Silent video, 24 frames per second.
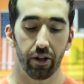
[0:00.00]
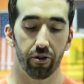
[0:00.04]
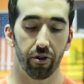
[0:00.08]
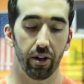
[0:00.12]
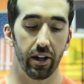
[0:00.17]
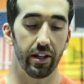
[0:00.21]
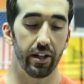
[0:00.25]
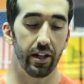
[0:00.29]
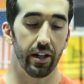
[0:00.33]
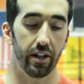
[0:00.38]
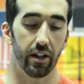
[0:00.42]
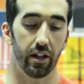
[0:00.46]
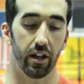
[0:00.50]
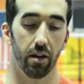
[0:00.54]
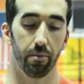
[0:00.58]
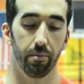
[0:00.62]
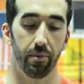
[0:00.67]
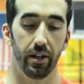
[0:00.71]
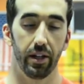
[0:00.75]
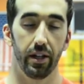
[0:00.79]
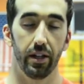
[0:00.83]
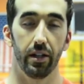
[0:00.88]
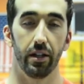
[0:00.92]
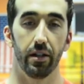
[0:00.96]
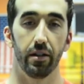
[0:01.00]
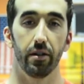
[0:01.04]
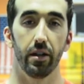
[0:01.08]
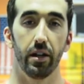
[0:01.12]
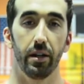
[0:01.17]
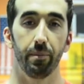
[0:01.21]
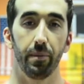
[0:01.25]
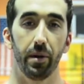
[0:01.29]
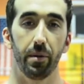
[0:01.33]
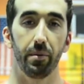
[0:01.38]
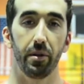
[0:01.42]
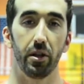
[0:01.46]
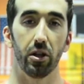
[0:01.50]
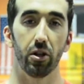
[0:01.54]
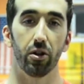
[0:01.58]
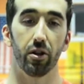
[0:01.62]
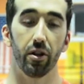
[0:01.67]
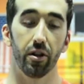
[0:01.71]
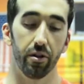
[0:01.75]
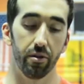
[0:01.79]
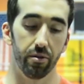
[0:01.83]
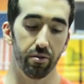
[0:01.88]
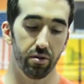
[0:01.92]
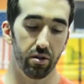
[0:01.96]
great day to come in and maybe
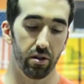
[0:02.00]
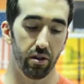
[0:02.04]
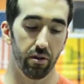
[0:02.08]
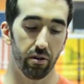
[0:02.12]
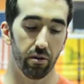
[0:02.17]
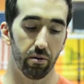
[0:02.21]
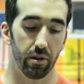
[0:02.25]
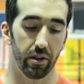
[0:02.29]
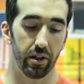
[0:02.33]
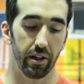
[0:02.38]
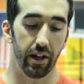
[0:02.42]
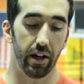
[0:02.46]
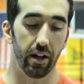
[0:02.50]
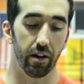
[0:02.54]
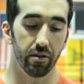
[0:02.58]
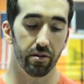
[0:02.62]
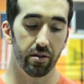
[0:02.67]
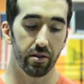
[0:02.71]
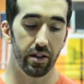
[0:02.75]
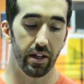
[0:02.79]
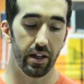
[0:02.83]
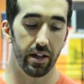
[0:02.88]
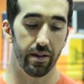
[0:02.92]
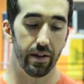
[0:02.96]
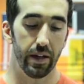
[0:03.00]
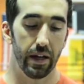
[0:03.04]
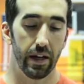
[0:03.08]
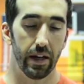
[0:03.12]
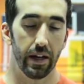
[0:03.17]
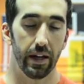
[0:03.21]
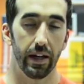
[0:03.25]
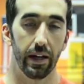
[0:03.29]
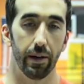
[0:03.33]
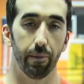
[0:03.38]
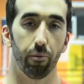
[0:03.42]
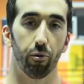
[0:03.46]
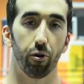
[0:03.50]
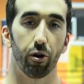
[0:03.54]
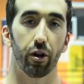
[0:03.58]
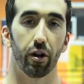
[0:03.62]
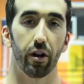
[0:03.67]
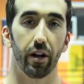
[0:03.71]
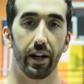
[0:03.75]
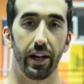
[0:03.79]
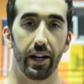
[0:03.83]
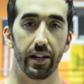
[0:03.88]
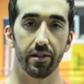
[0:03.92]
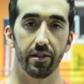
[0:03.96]
learn a new skill with an L-sit and
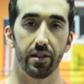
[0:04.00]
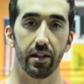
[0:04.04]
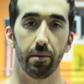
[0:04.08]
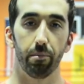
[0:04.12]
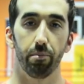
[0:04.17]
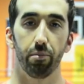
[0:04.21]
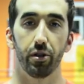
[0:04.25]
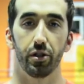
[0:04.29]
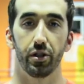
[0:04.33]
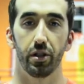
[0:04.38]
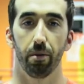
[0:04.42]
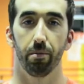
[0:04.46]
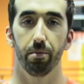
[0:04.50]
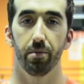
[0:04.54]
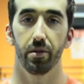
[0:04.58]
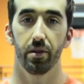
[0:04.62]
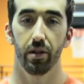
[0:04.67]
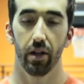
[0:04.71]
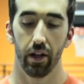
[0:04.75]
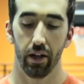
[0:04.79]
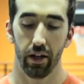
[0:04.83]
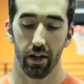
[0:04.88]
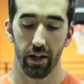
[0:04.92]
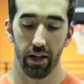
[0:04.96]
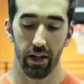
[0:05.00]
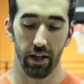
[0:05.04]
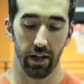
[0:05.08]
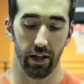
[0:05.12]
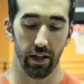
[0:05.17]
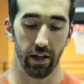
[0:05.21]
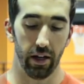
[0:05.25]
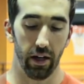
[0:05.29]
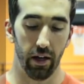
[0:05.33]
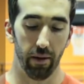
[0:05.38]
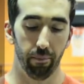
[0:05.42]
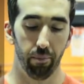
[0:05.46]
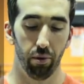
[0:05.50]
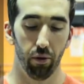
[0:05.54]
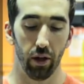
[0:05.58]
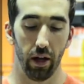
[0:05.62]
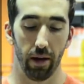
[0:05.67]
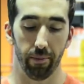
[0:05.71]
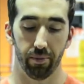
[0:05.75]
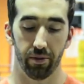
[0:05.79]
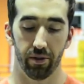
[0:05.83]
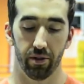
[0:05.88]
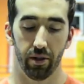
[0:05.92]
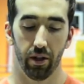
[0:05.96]
work on handstand push-ups and
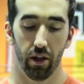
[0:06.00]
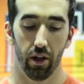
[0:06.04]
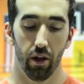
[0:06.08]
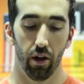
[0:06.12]
pull-ups.